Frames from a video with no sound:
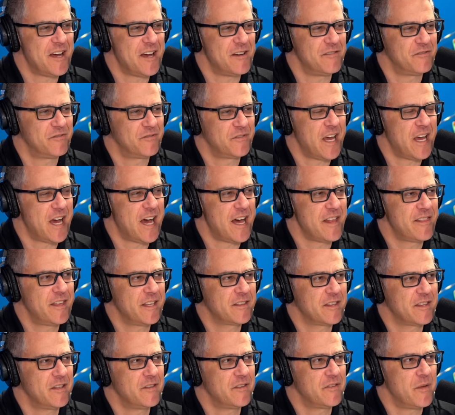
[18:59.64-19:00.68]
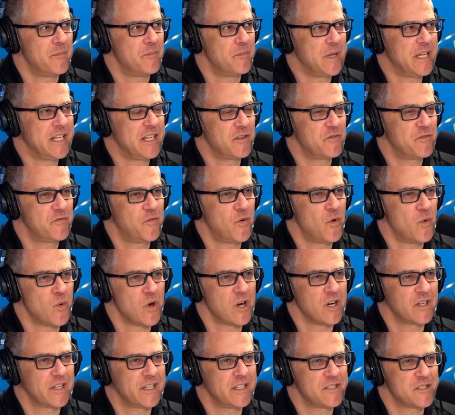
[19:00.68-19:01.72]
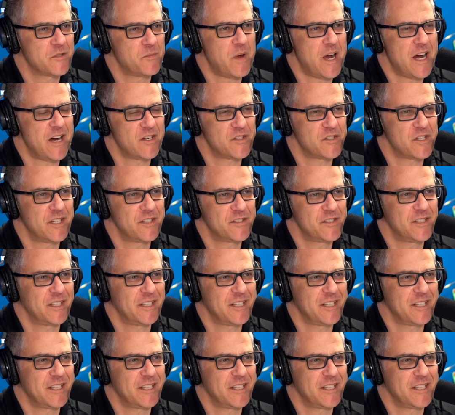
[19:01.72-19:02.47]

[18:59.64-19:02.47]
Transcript: have. Yeah, I think that that meaningful work inspires us